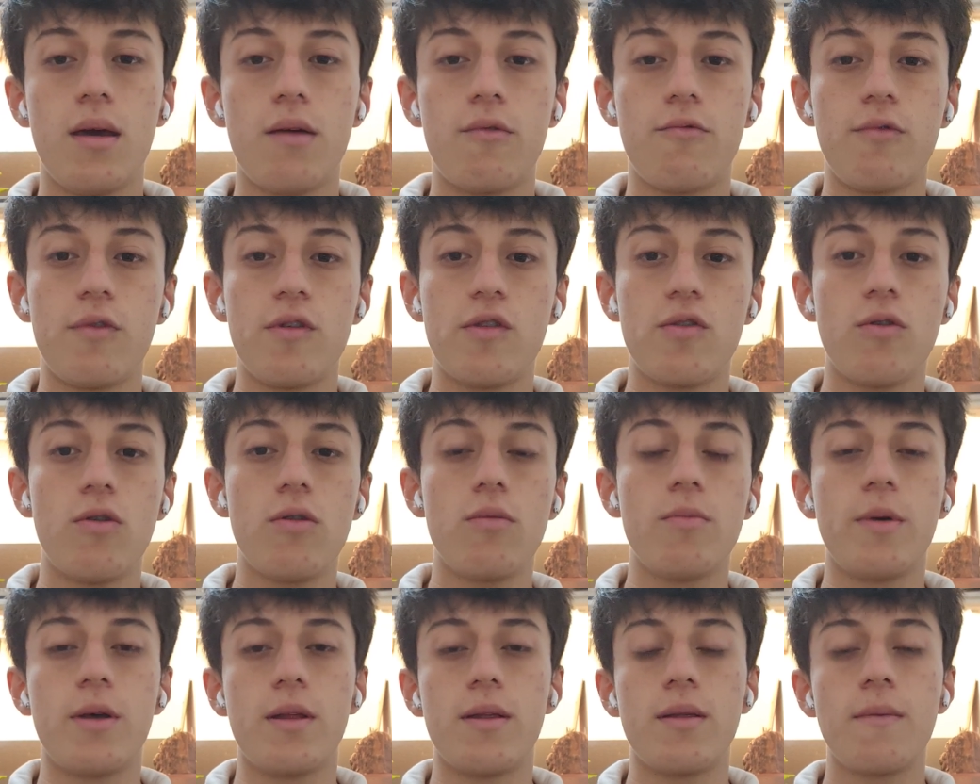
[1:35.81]

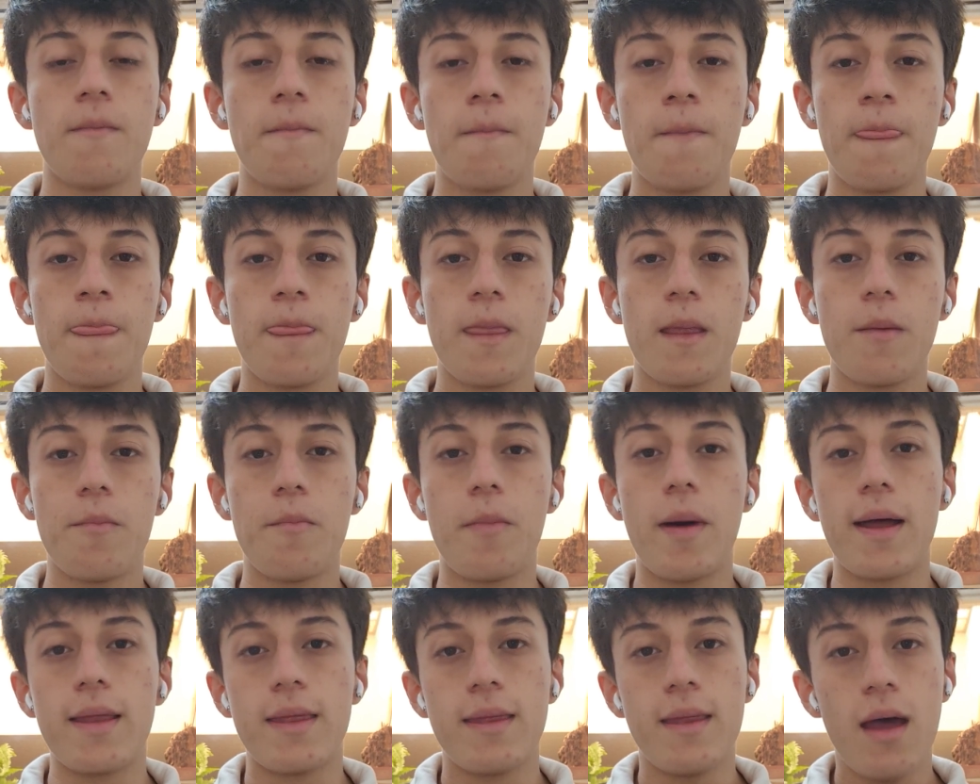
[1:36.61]
resolve it.
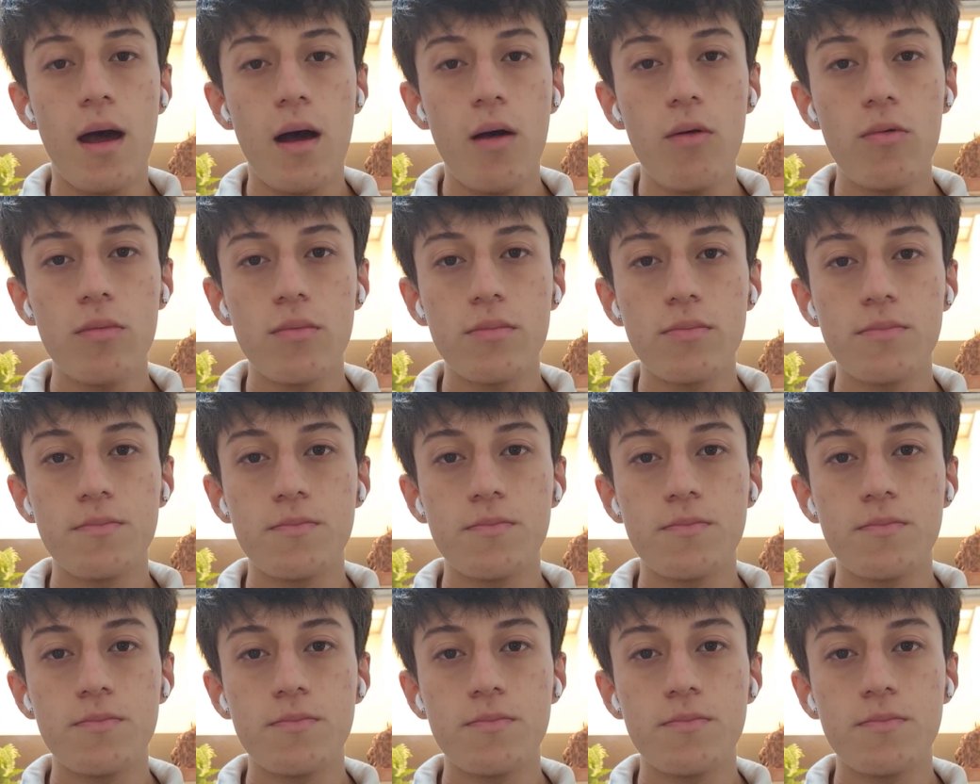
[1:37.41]
But now,